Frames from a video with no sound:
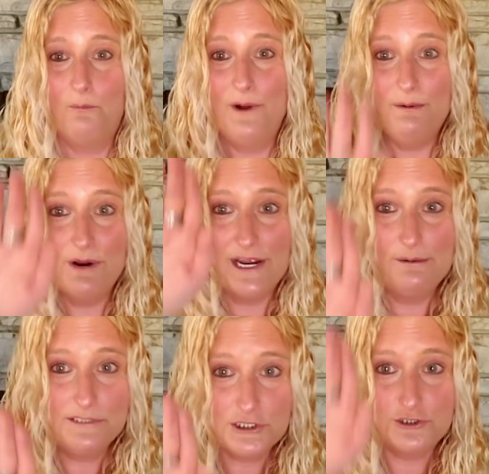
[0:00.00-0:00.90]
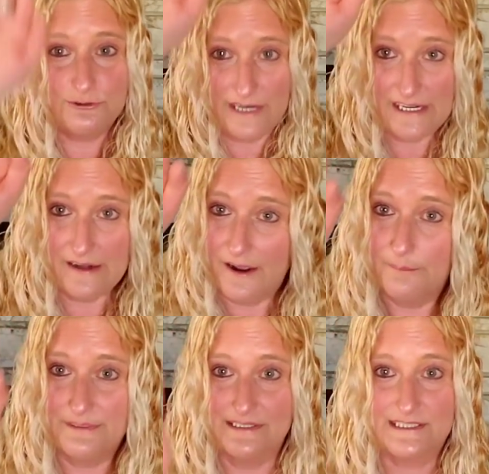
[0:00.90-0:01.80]
It was straight
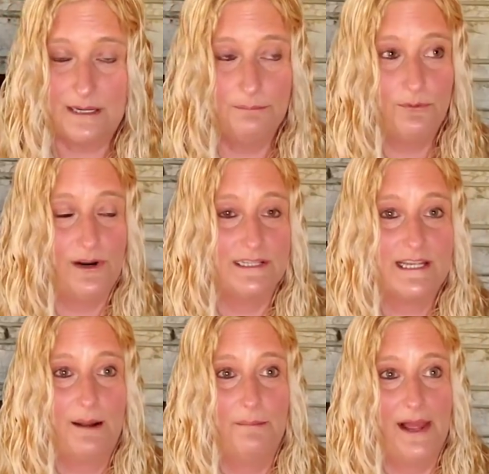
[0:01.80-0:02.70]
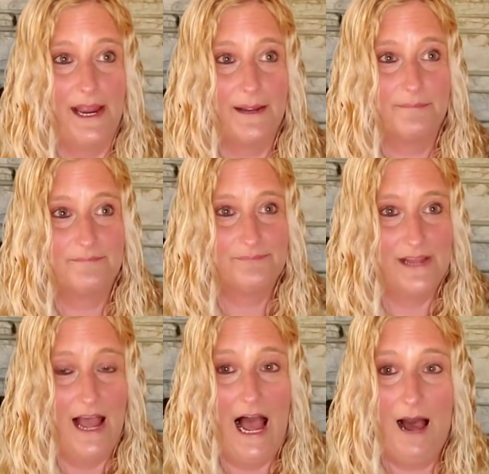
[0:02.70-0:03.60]
up in some points. I'm like,
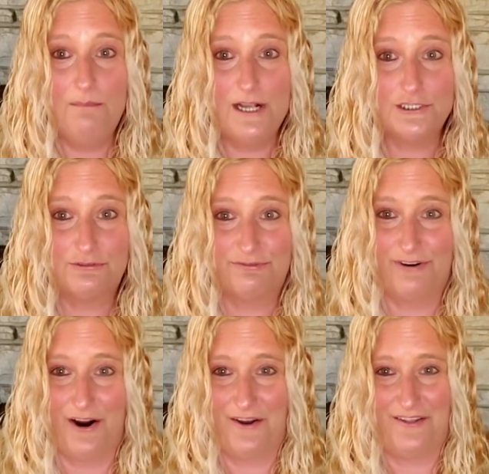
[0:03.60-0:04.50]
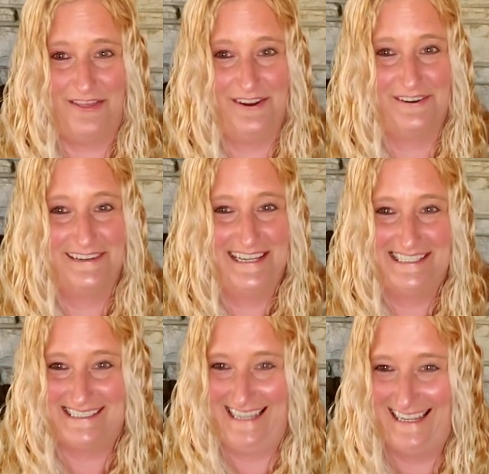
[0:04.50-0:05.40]
how much further
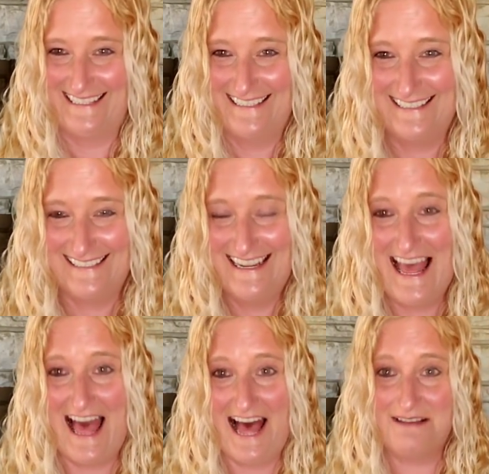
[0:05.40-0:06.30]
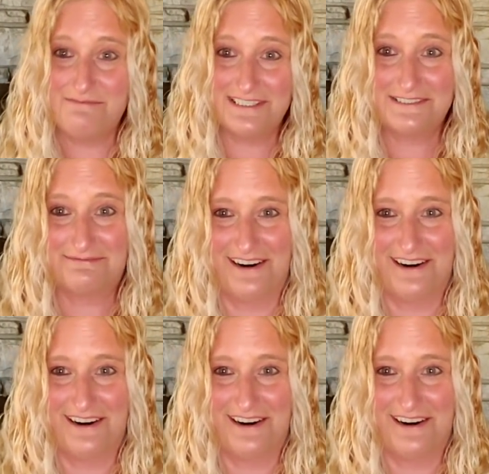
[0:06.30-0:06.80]
is it? How much